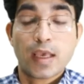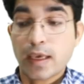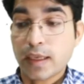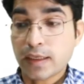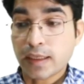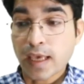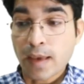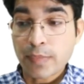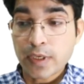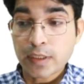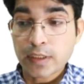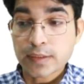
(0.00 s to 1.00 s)
In
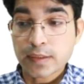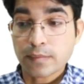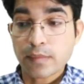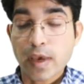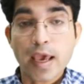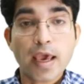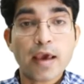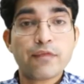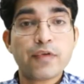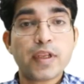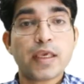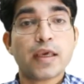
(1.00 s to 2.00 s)
capitalism,
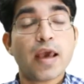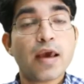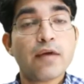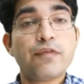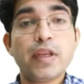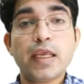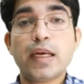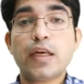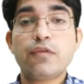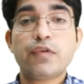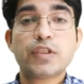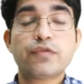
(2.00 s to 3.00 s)
every
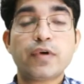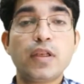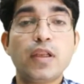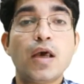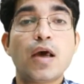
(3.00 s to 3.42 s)
individual